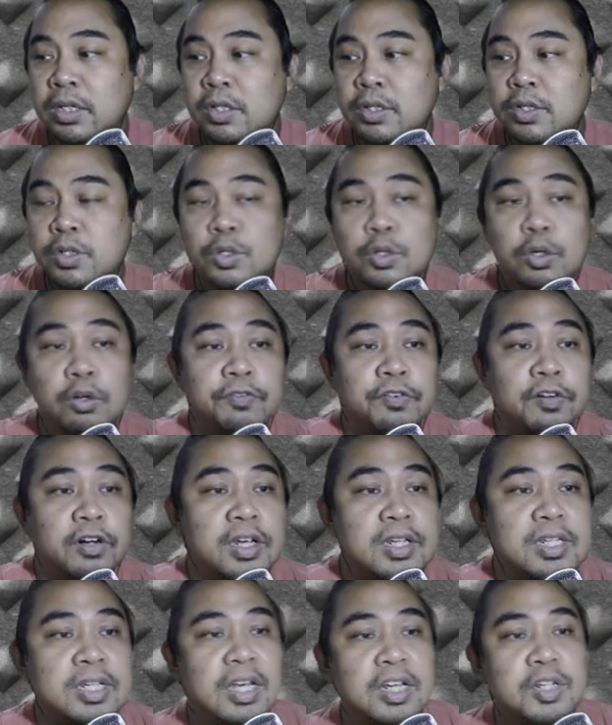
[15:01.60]
So for
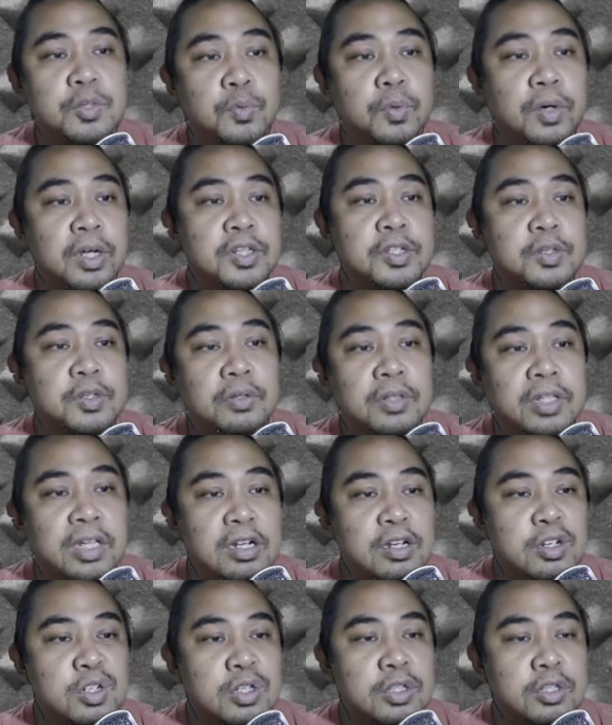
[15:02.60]
his S1, so
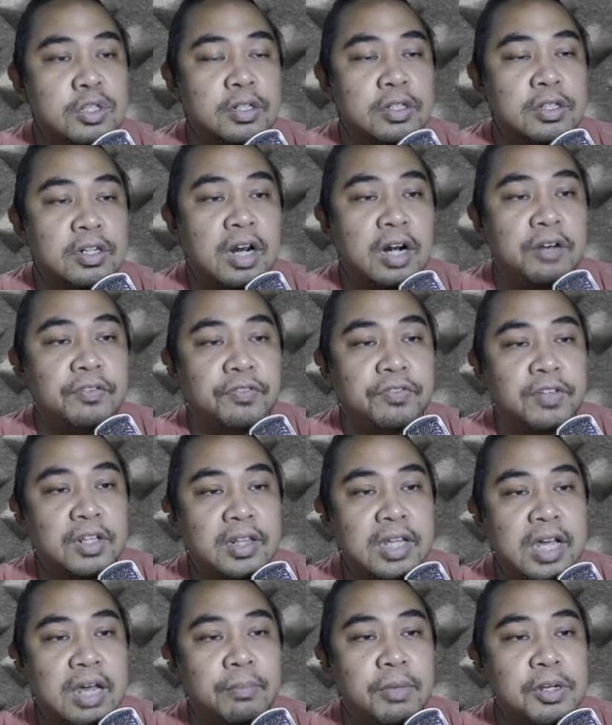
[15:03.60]
deals 315
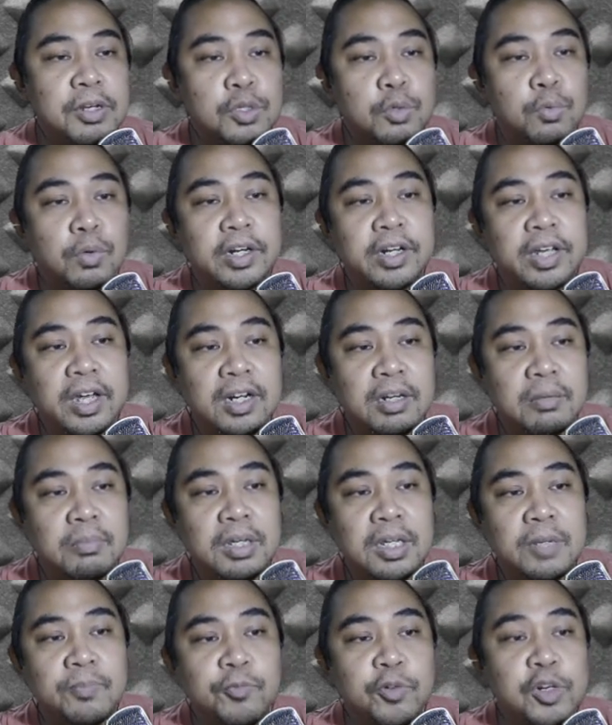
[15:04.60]
damage to one
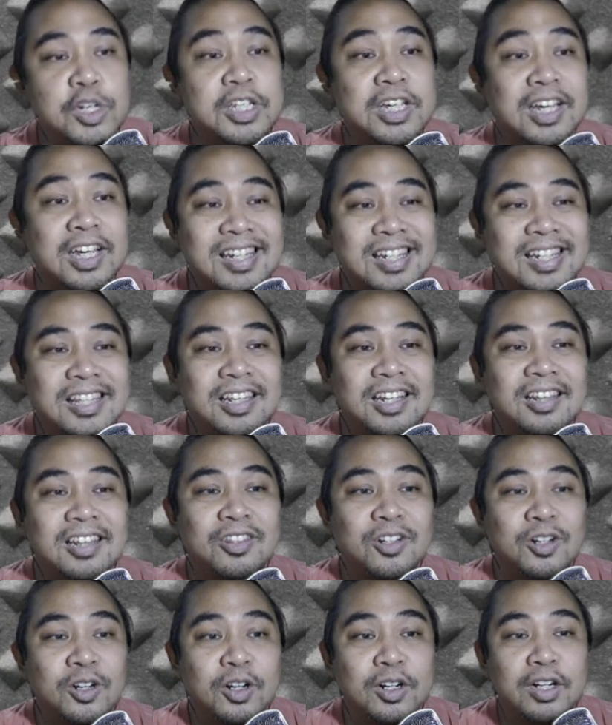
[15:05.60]
enemy, resets the
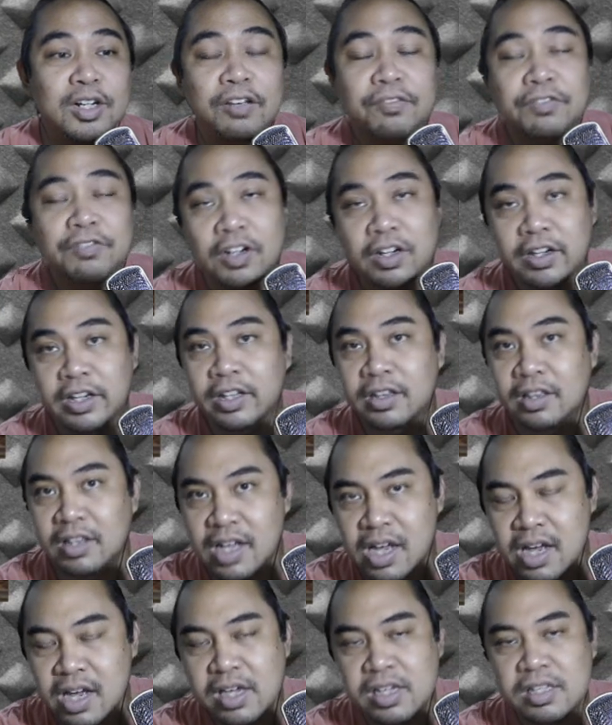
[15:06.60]
turn if target
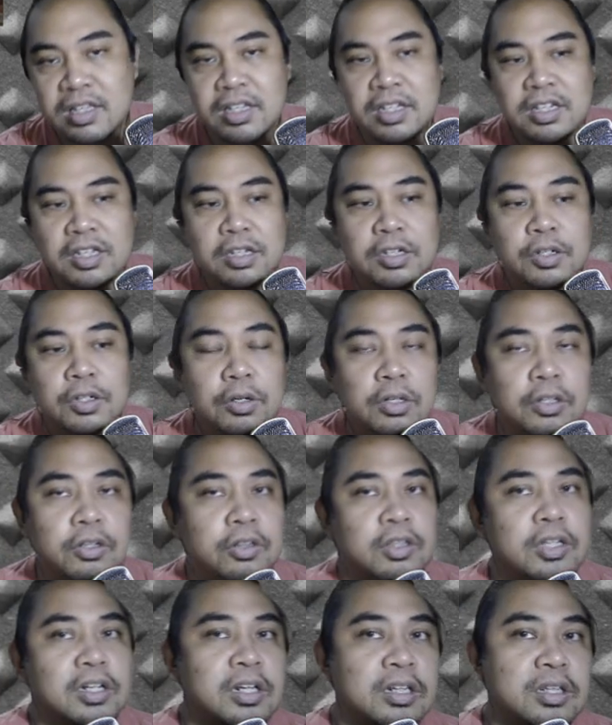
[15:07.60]
dies. This is a good
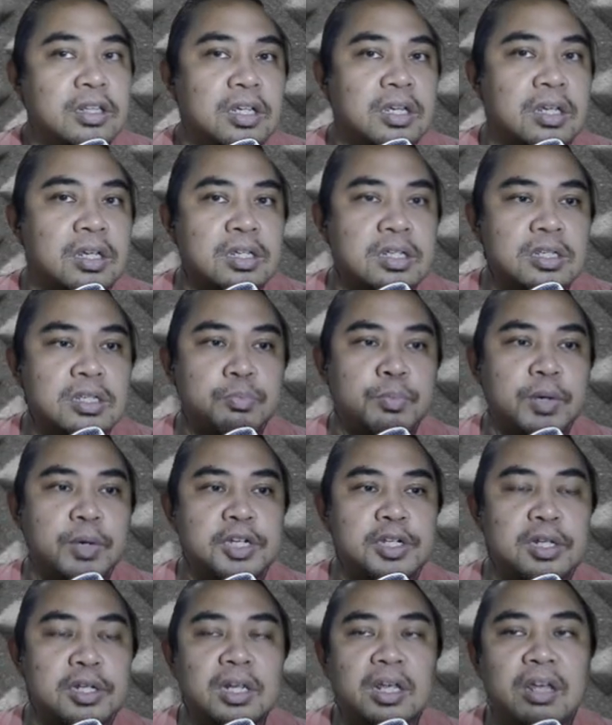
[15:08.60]
utility,
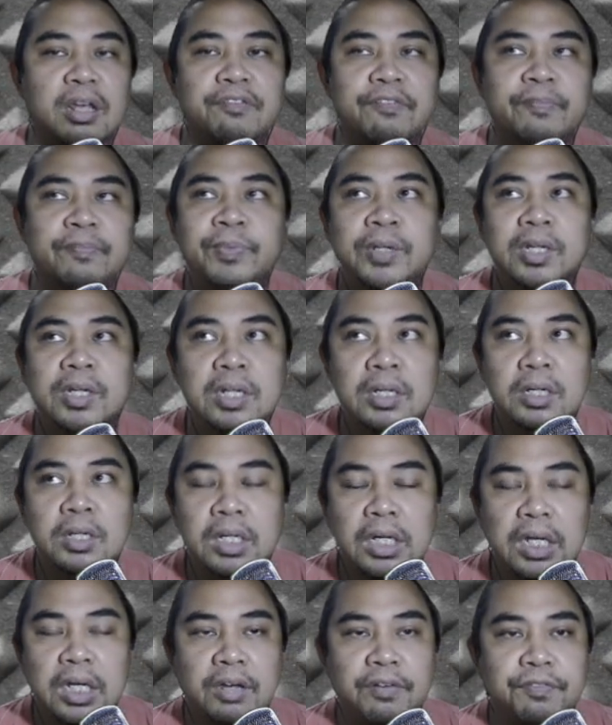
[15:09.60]
especially if
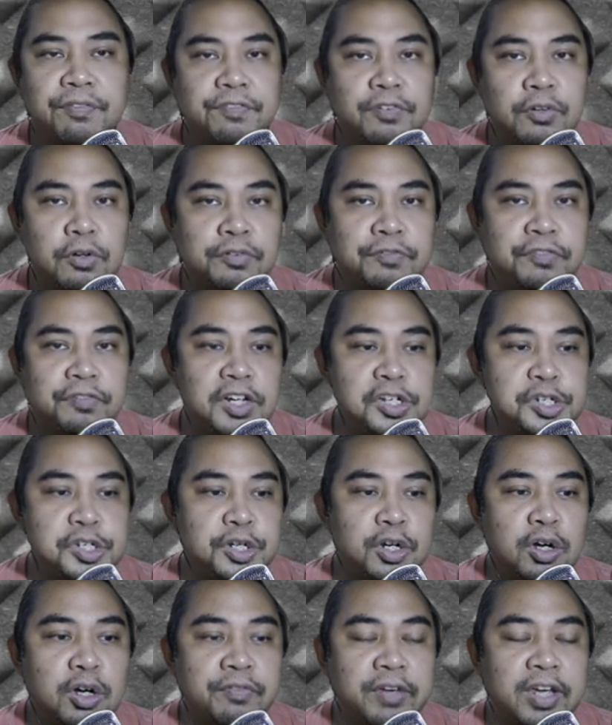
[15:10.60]
if you're finishing
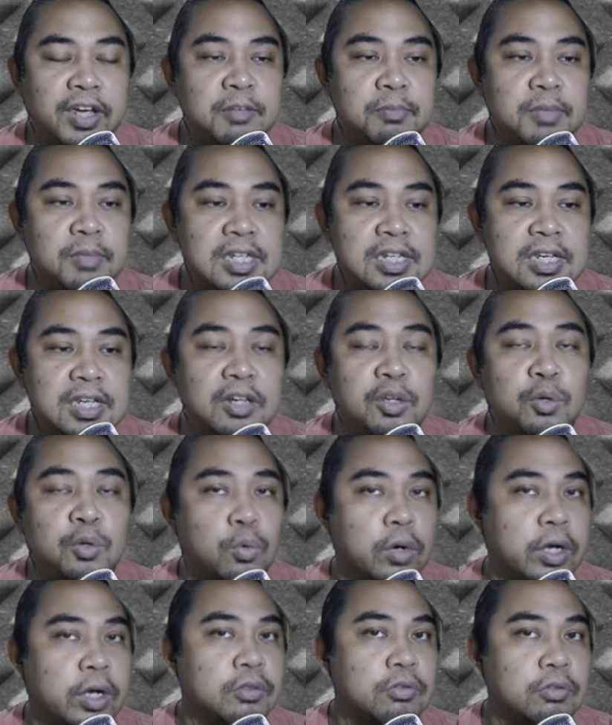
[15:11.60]
off enemies and you
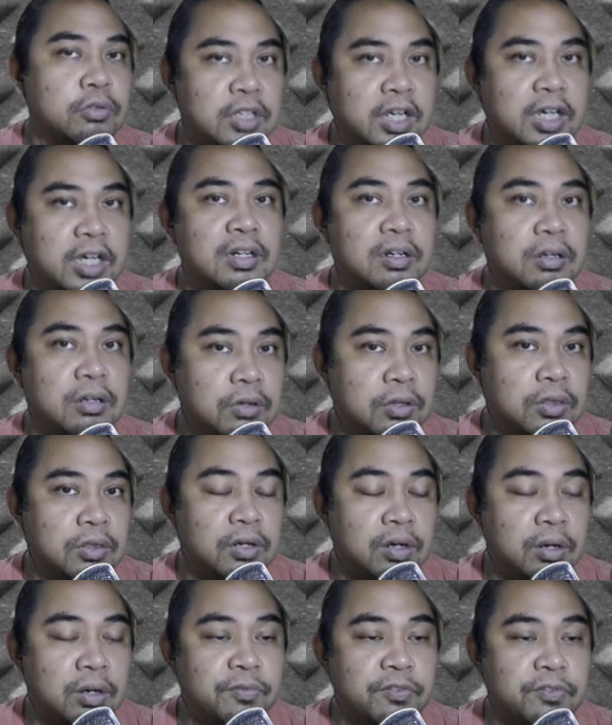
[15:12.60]
want to take another
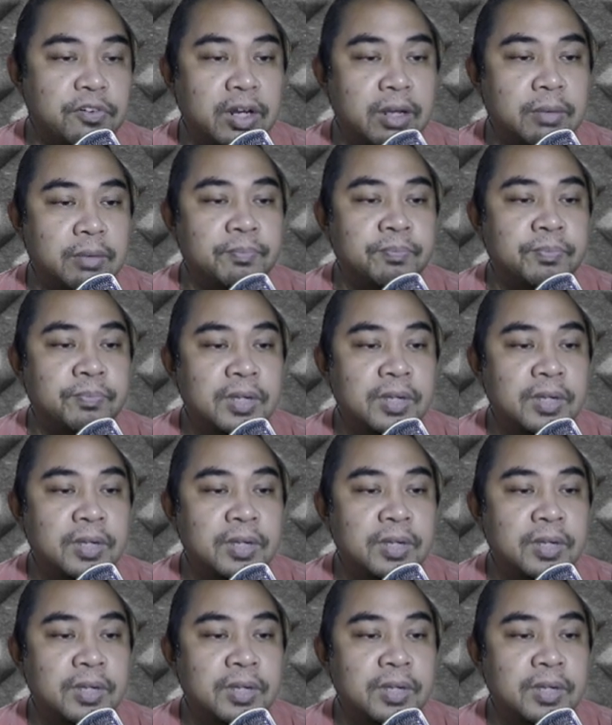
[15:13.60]
turn for him.